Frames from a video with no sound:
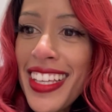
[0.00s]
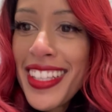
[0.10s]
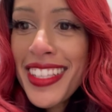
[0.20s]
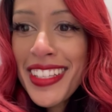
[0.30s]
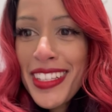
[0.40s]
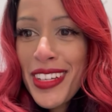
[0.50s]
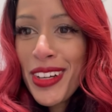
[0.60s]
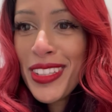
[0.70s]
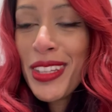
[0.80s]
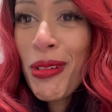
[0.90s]
it's
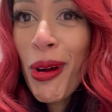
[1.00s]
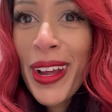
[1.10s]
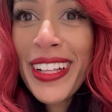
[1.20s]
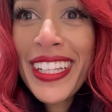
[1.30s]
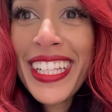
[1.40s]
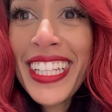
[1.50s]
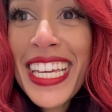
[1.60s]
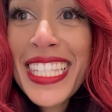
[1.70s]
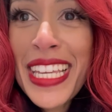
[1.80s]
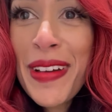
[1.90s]
called the Royal
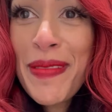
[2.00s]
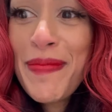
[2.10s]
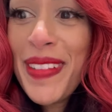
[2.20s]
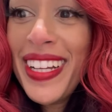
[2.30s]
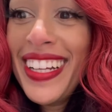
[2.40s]
Elysium.